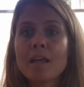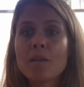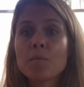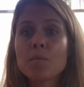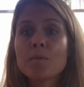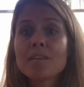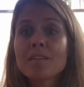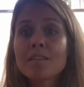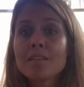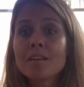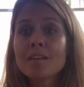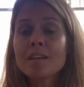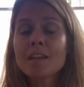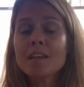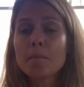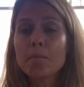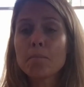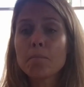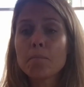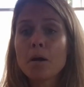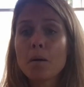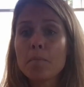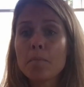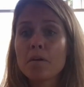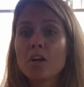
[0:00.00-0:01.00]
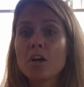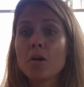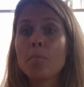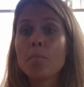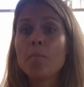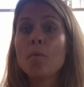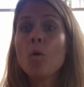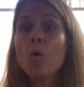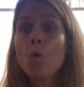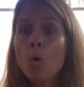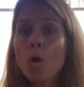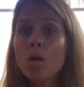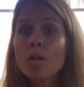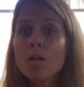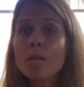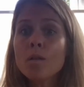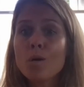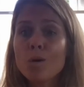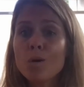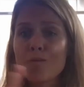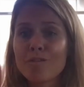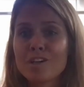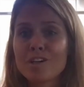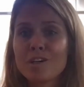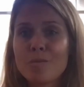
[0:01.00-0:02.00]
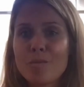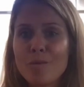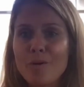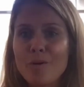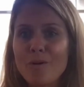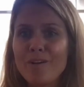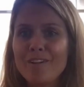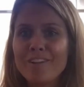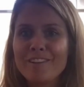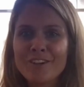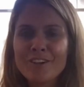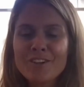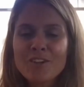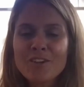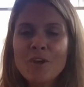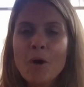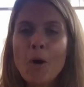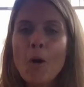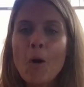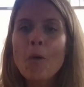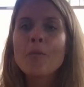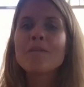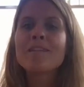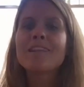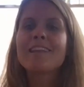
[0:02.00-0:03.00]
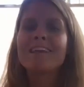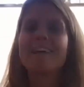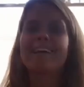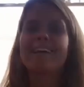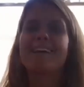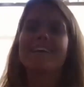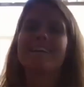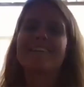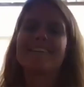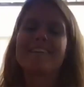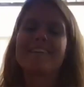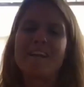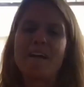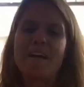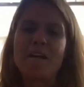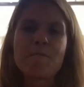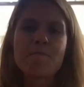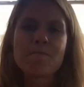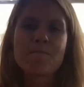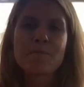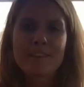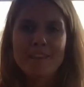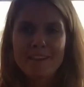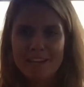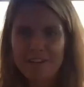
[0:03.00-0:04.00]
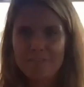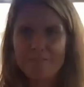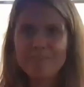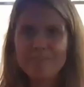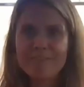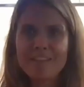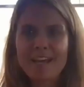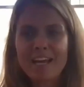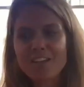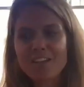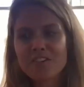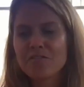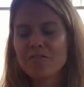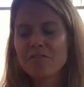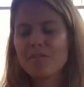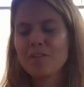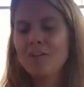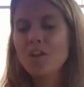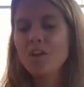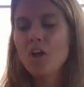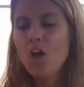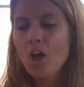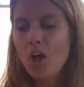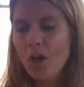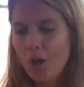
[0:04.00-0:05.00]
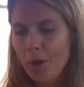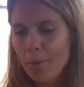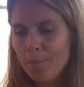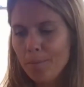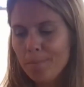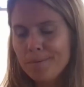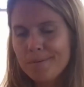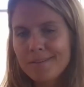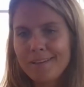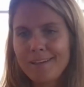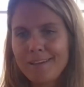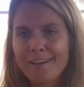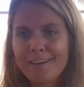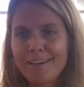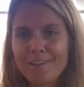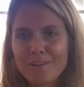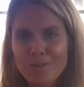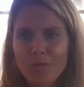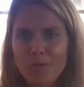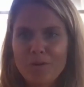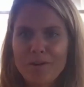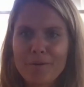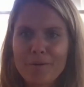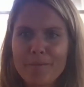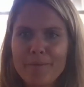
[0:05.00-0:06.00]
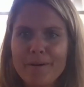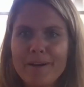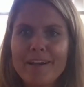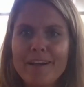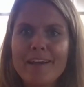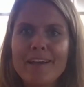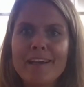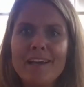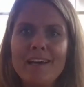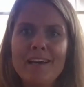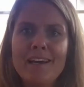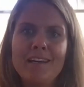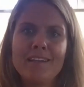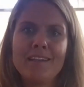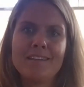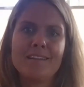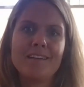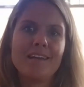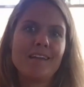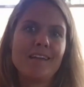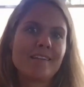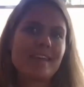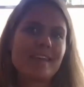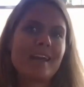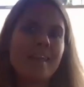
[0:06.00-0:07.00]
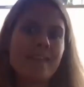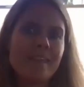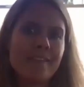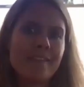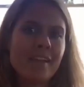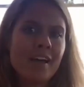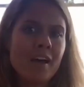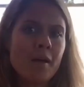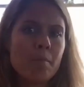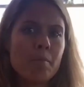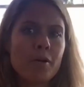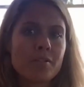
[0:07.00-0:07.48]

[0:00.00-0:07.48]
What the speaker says: and we see them popping up all over the world, not only in the kind of natural hubs like Norway and Canada,